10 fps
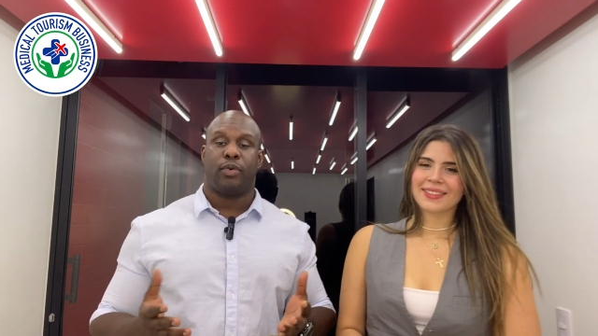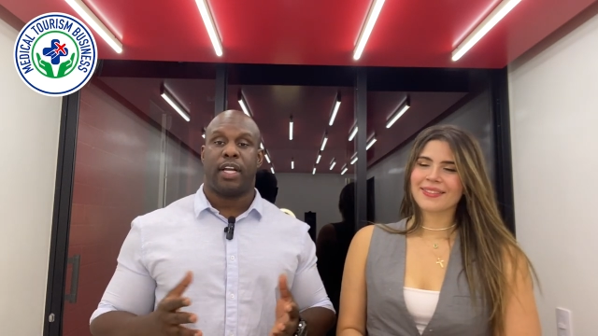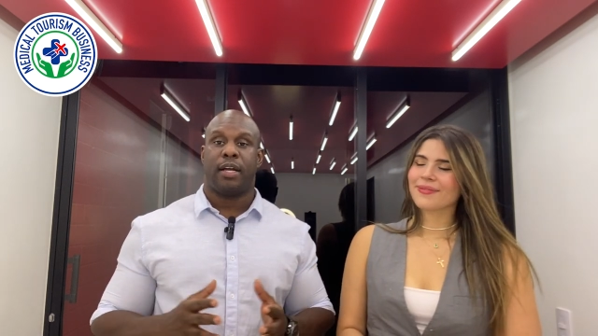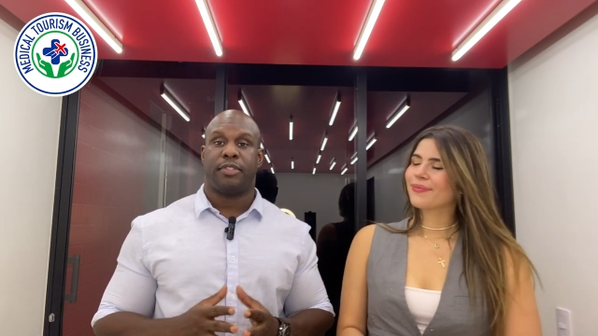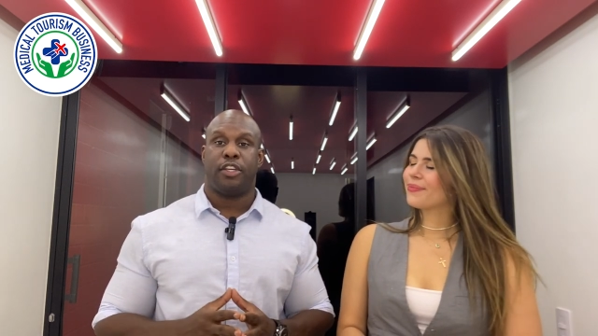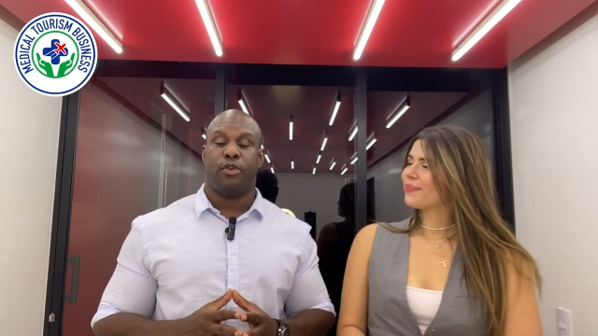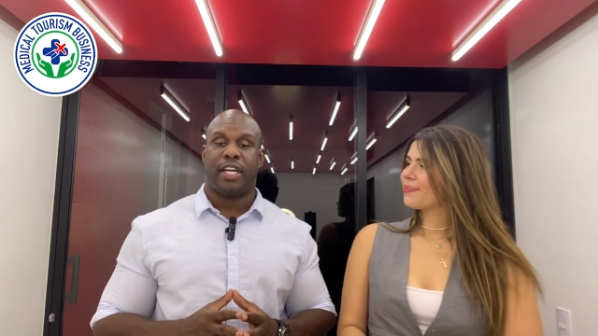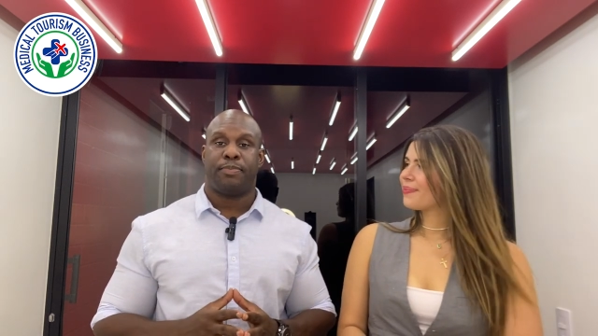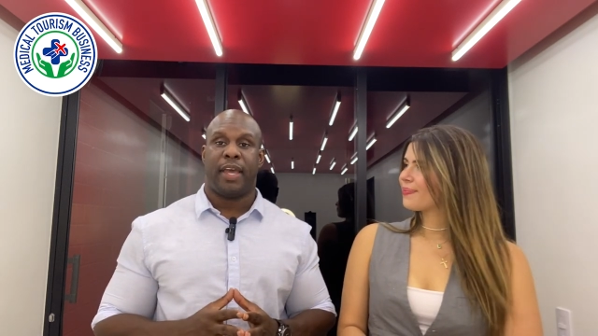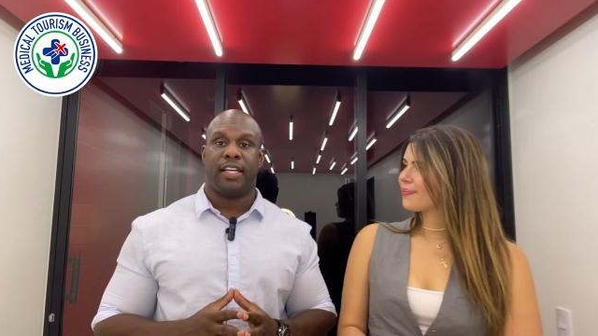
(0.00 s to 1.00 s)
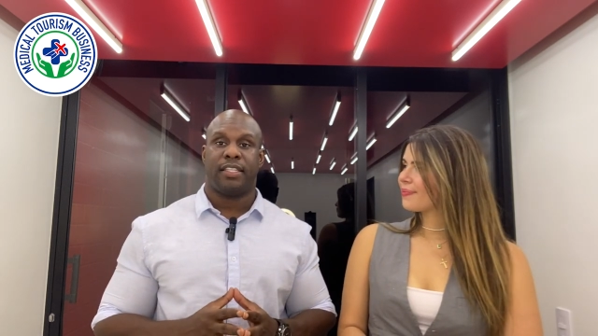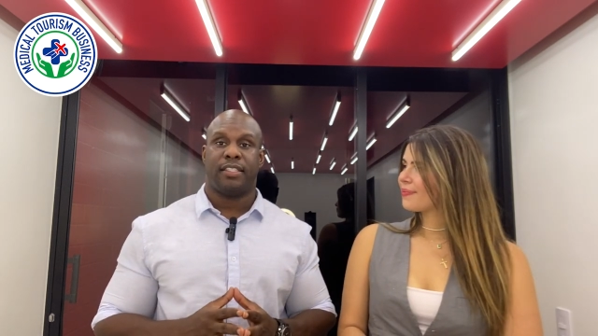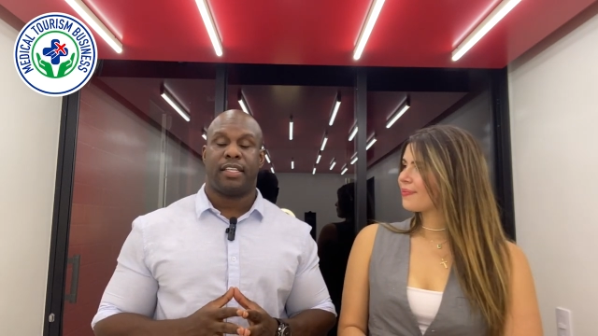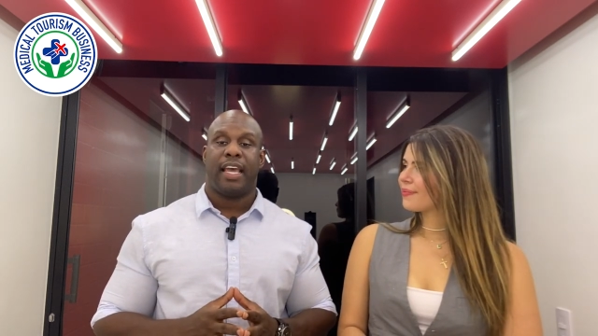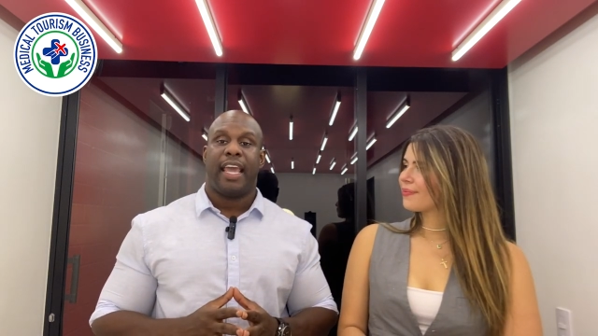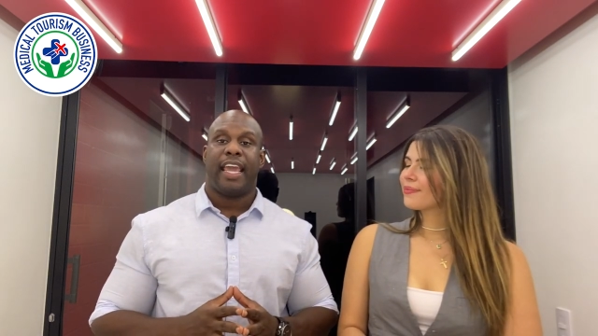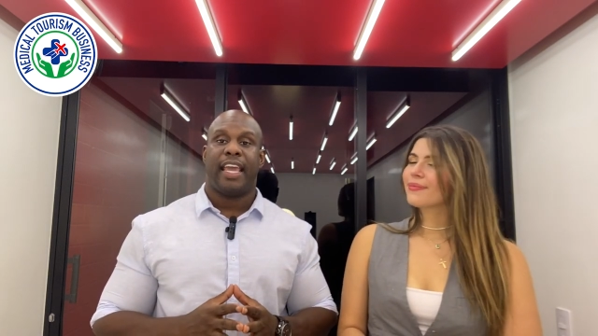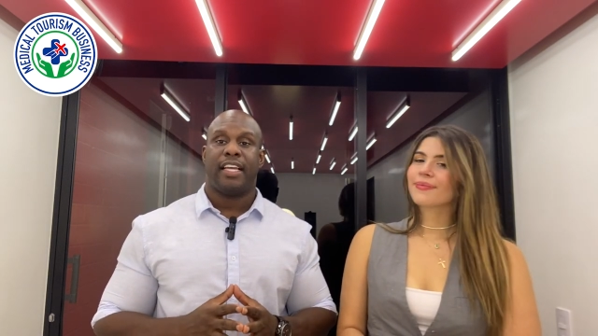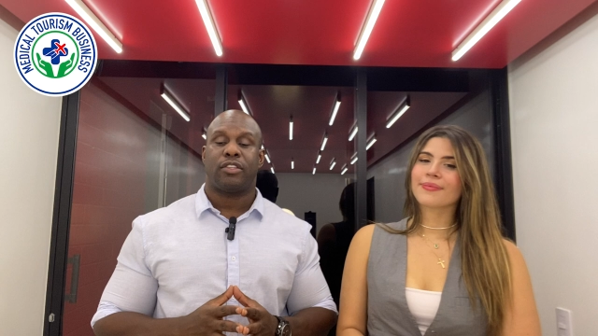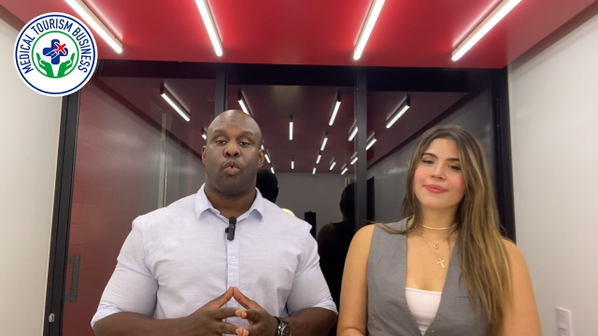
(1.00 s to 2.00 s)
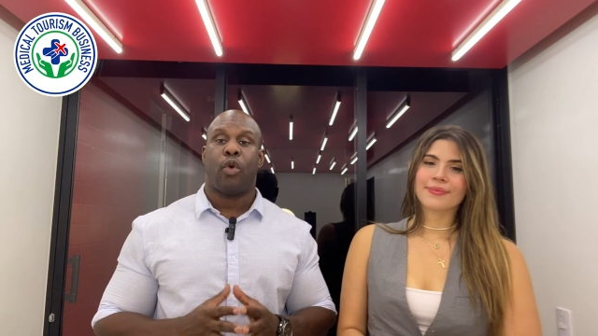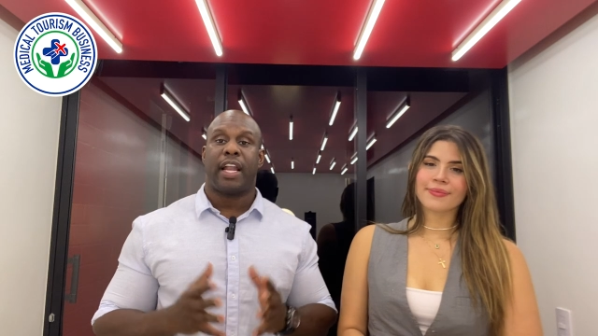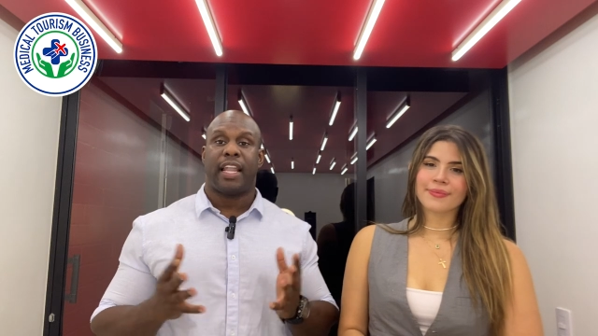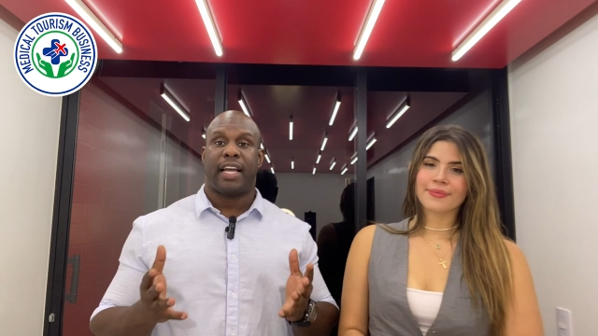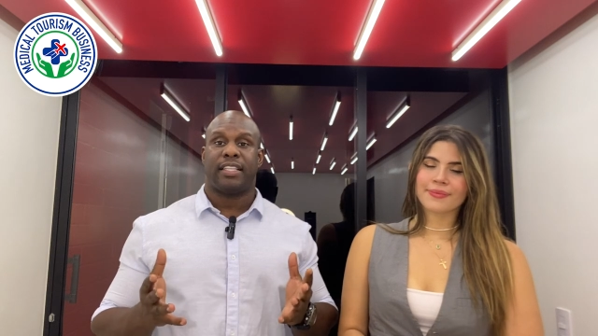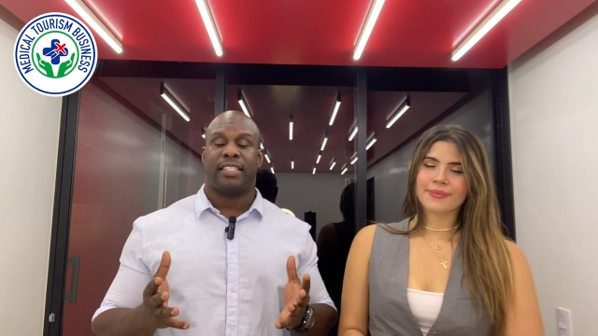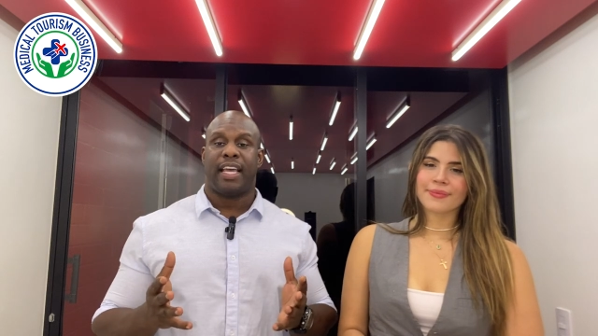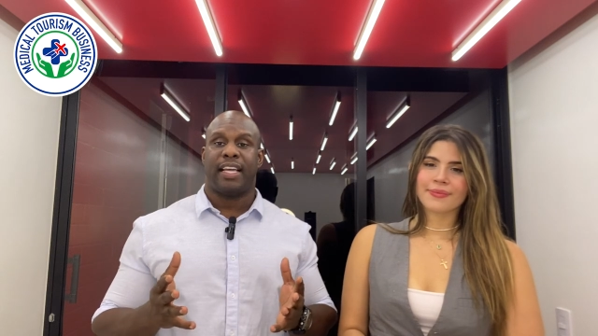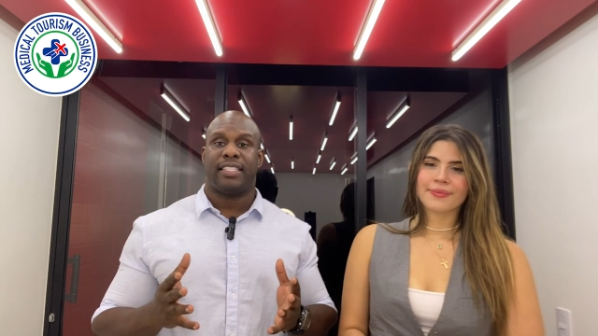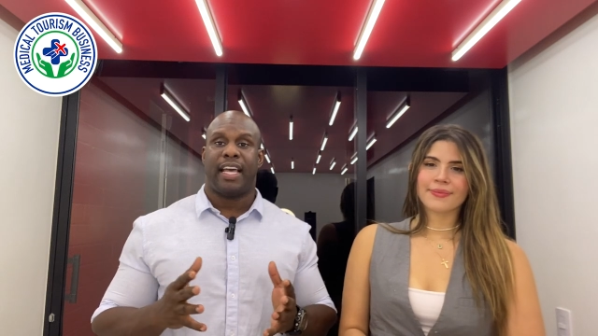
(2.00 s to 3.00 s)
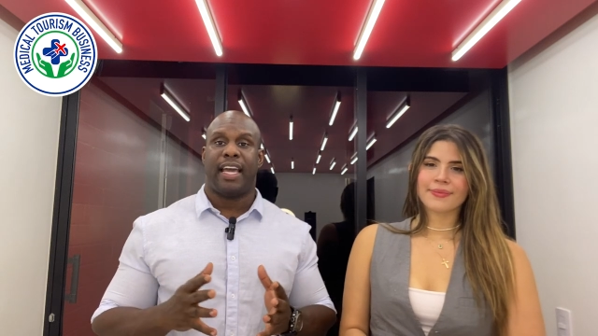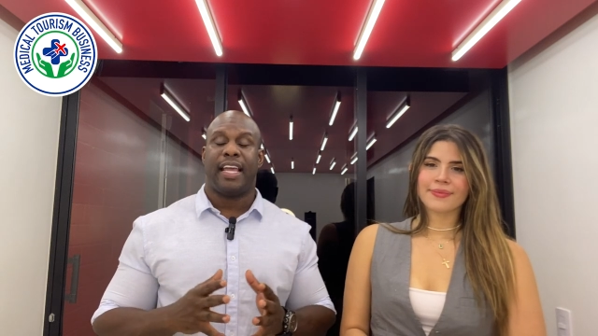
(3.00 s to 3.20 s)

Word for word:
Speaker 1: when it comes to US patients is one I like to say is that